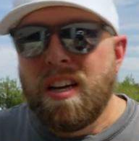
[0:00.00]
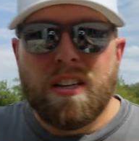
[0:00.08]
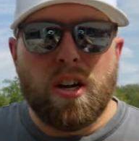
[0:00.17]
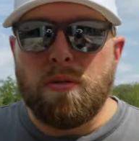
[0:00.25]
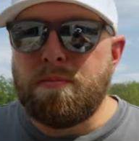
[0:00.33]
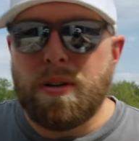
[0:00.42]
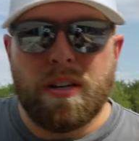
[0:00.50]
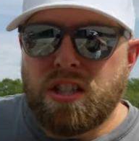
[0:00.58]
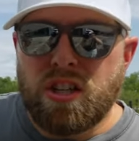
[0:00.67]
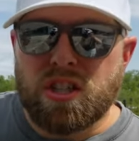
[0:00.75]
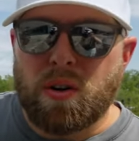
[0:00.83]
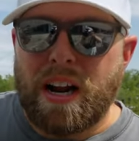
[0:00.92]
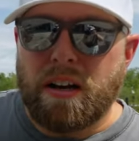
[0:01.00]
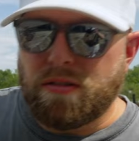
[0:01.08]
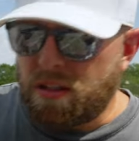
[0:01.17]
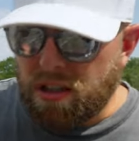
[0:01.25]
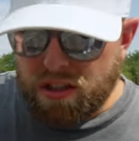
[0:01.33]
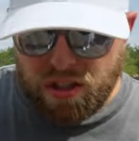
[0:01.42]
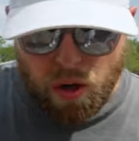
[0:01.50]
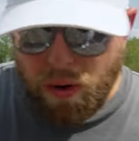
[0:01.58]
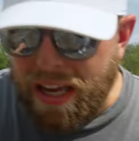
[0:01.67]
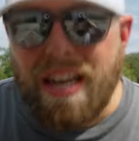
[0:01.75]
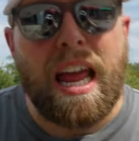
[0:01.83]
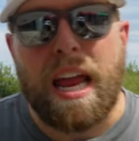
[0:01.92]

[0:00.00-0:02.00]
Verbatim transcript: Nope, just crowds. So in